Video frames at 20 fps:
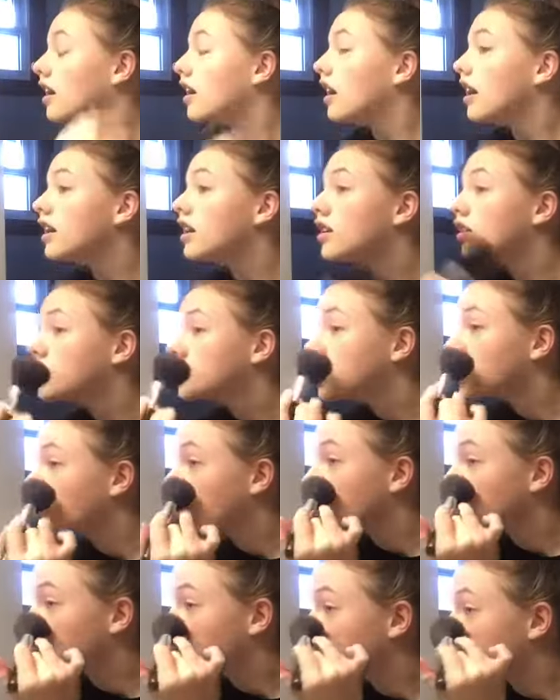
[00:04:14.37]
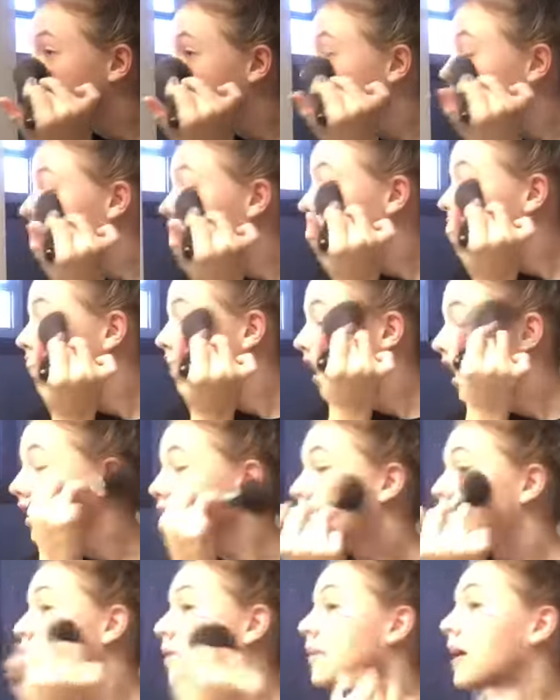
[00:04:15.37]
And also, I
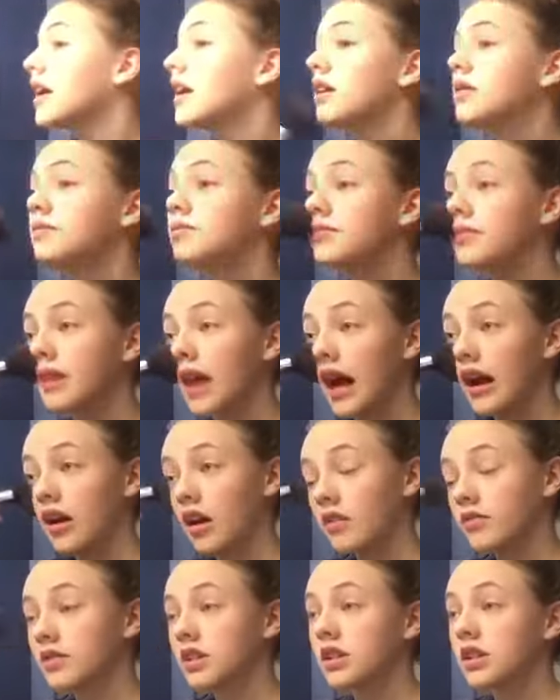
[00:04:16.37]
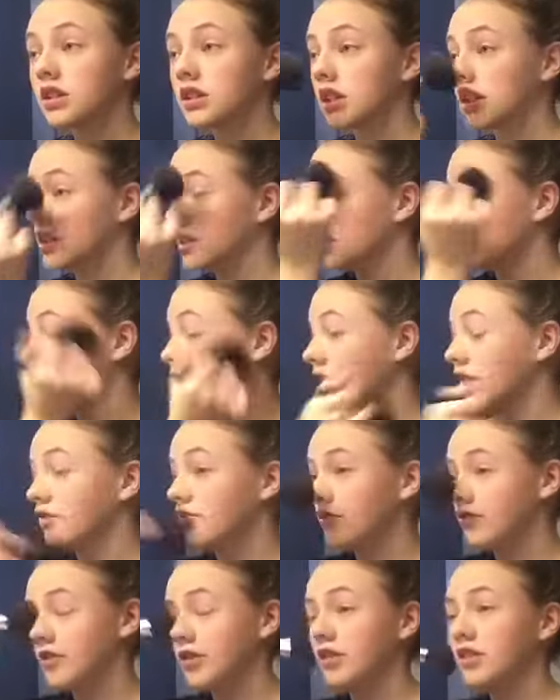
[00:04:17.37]
don't wear makeup that often unless I
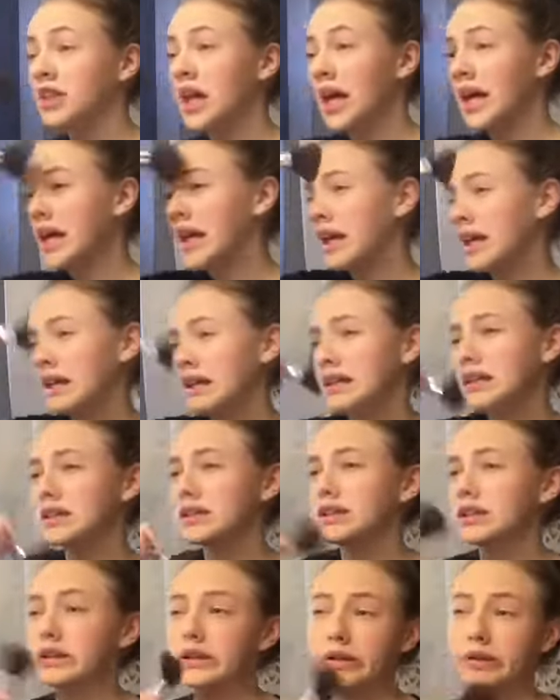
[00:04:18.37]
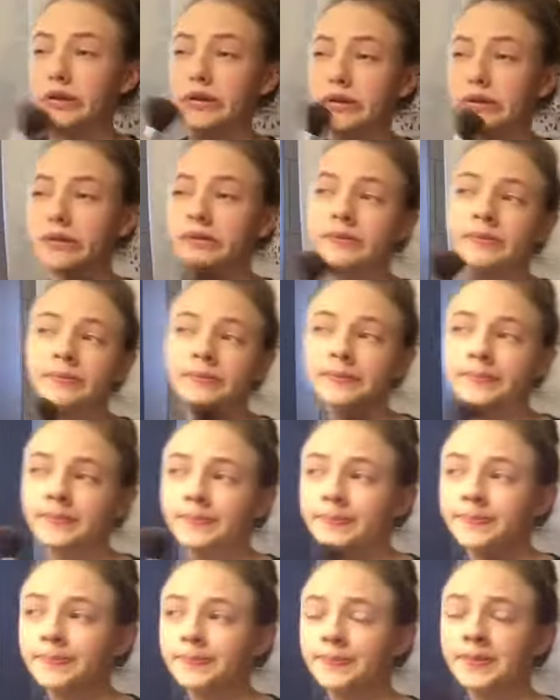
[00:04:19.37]
feel like it, so
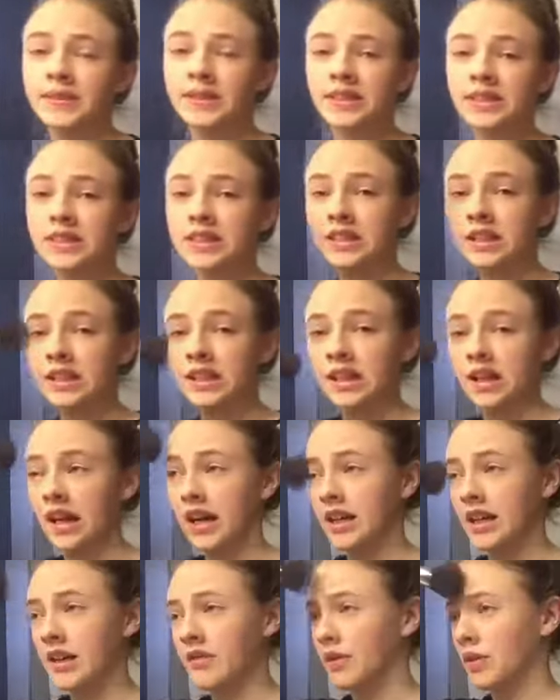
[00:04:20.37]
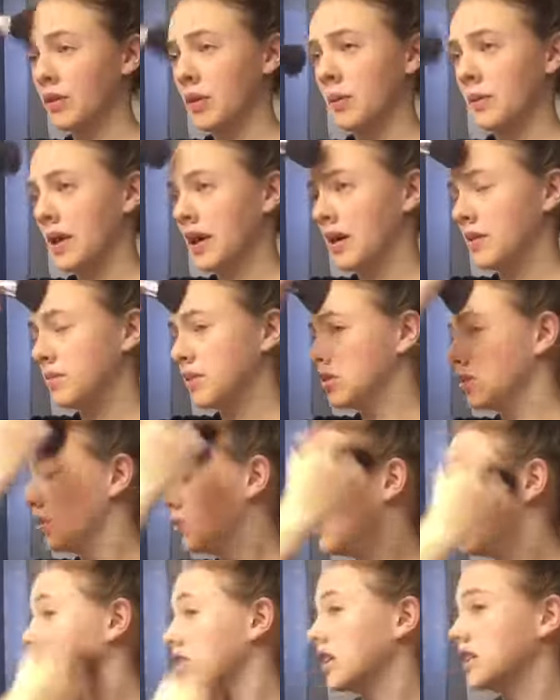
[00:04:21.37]
I never wear makeup to
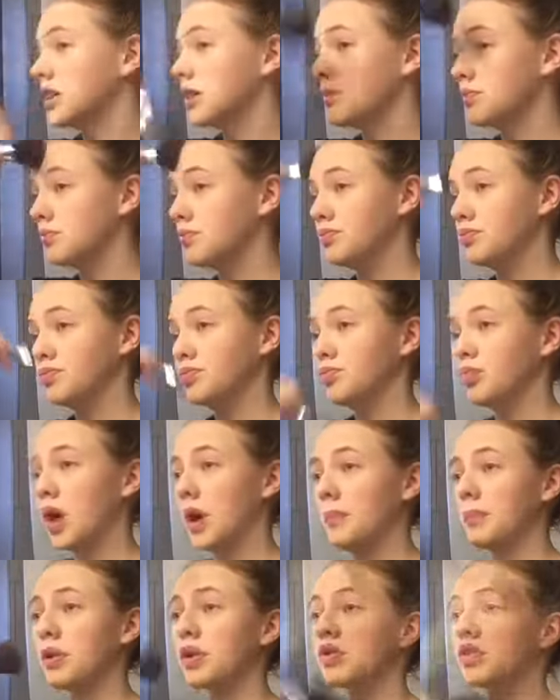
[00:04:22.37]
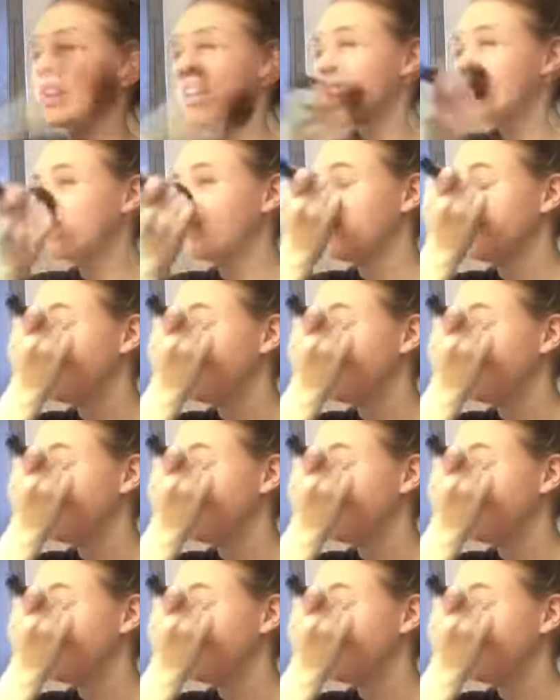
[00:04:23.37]
school unless I'm up early.